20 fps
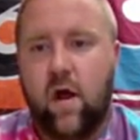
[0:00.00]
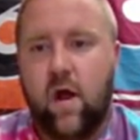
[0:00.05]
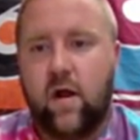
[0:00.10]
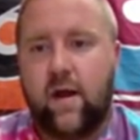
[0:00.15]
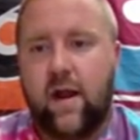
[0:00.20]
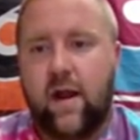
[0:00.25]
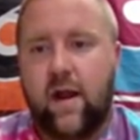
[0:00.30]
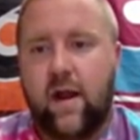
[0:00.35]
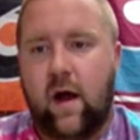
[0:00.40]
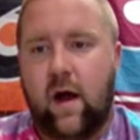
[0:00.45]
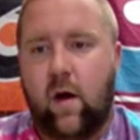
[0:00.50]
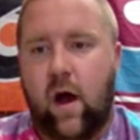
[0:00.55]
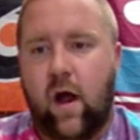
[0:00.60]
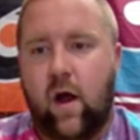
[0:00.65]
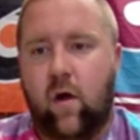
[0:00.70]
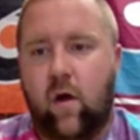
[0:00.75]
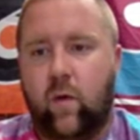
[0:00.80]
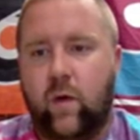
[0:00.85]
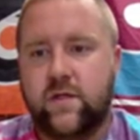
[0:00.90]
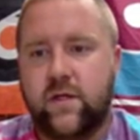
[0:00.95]
Now, I
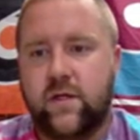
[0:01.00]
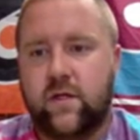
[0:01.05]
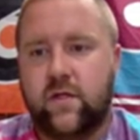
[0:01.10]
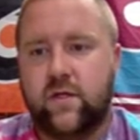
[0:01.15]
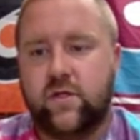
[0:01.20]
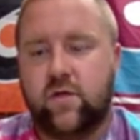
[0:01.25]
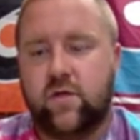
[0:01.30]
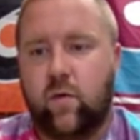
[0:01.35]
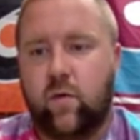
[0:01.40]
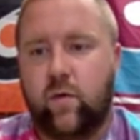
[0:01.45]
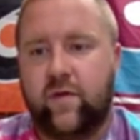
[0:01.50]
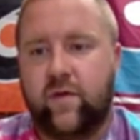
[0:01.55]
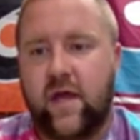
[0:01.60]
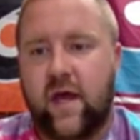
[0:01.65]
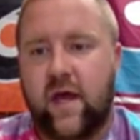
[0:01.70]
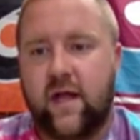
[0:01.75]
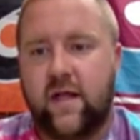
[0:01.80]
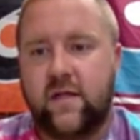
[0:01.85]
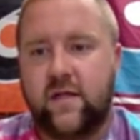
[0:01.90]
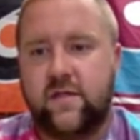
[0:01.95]
always like to start with
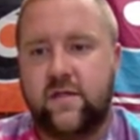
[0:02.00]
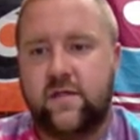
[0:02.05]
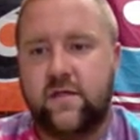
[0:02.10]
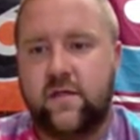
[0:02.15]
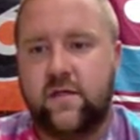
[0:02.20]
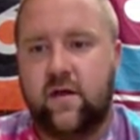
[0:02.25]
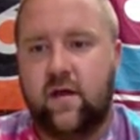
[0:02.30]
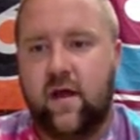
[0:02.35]
tens